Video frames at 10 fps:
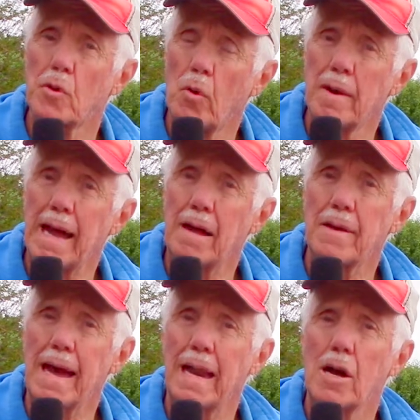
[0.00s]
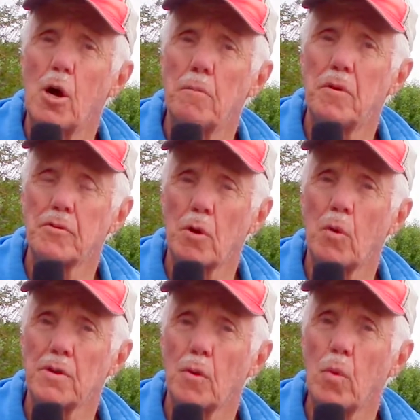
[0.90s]
going down Taneycomo as there
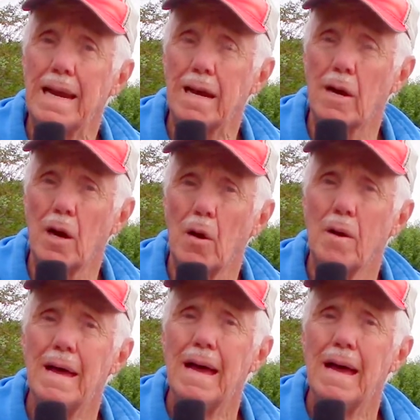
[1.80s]
was a week ago.